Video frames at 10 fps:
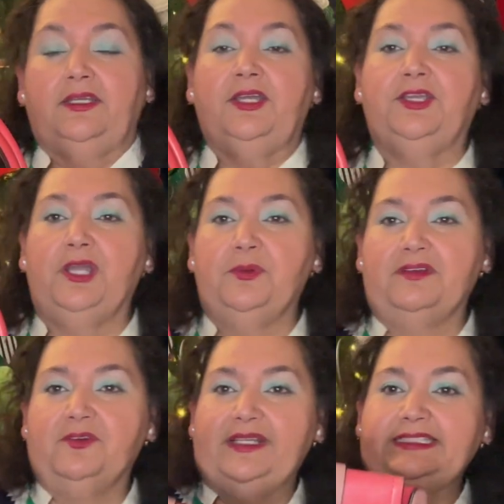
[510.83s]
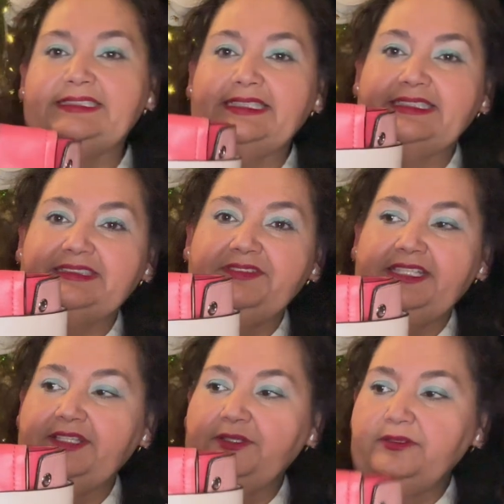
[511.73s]
Y'all would have already seen this
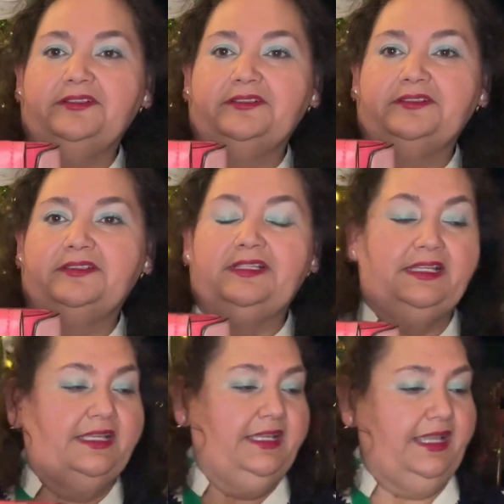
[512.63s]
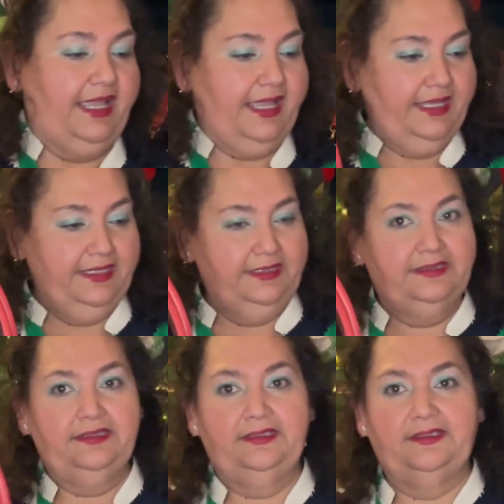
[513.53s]
video.
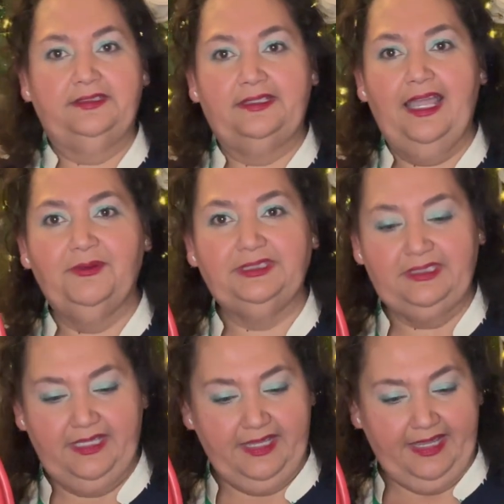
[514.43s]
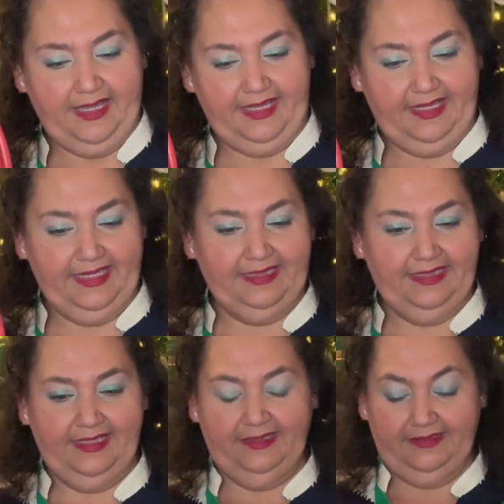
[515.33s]
And
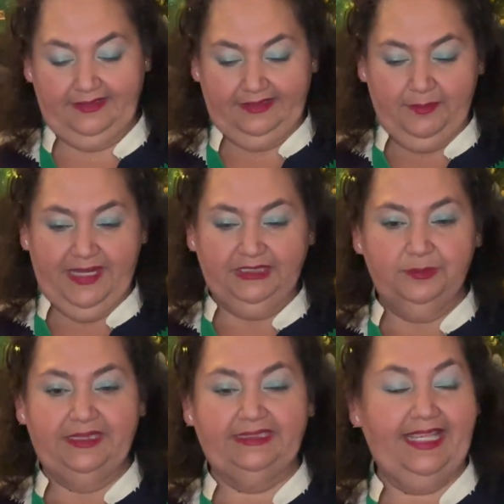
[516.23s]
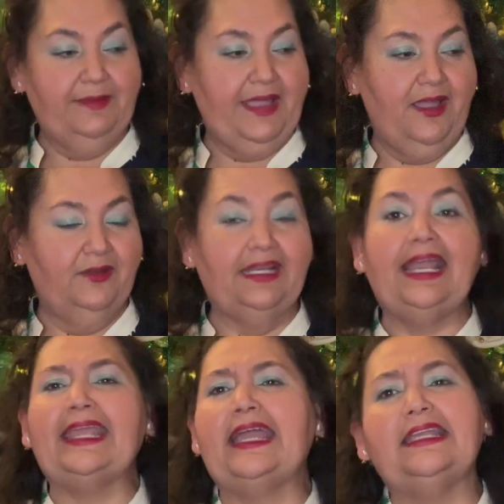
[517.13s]
the measurements came out, and
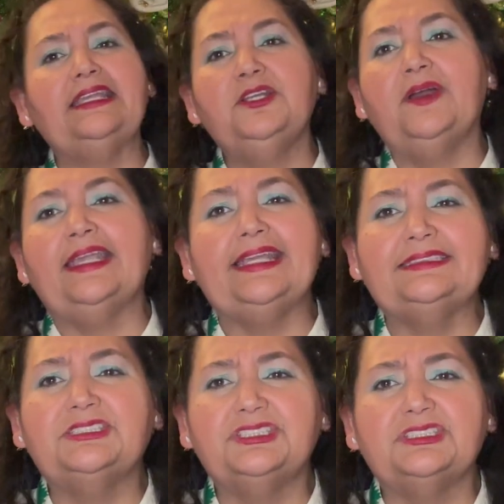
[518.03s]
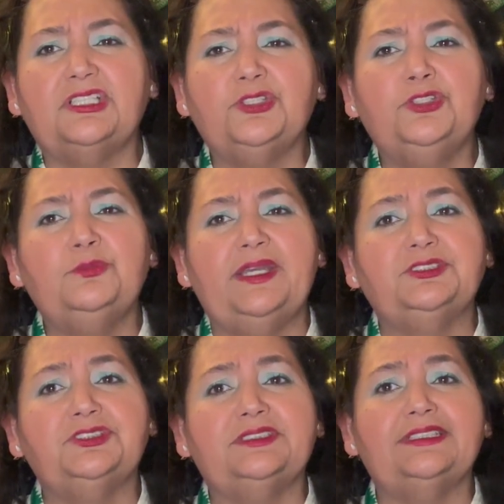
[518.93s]
I guess it's just on who
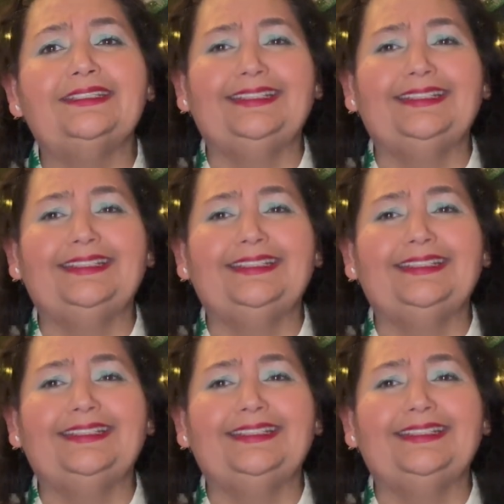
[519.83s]
measures it.